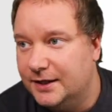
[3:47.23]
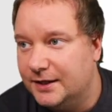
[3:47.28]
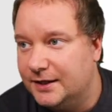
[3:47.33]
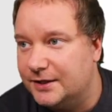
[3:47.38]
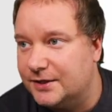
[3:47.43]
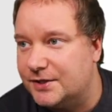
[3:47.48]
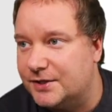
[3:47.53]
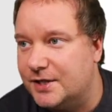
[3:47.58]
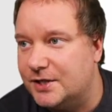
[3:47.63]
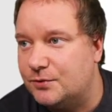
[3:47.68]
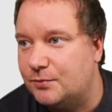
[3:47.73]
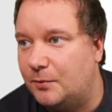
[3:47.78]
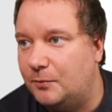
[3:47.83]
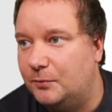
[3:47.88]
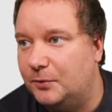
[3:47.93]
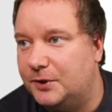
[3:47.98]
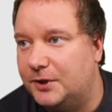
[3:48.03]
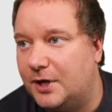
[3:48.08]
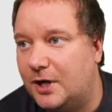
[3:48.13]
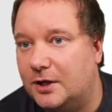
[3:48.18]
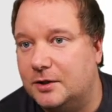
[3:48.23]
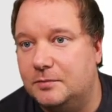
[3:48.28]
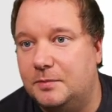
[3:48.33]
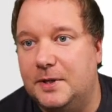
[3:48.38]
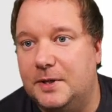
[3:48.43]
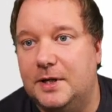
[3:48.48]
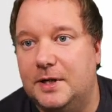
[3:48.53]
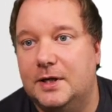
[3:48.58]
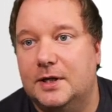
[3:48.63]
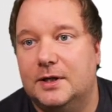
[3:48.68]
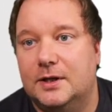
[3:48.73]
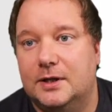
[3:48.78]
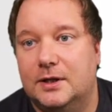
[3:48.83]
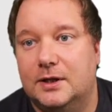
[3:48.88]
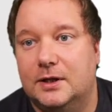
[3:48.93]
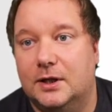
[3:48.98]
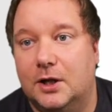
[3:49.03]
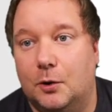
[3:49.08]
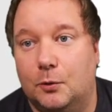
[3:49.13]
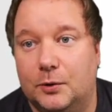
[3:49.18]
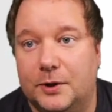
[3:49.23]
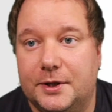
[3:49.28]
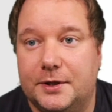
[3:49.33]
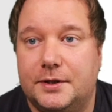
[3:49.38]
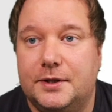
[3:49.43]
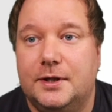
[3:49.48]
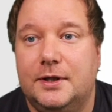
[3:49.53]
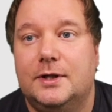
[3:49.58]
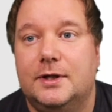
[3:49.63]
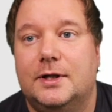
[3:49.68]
because this one will not be loaded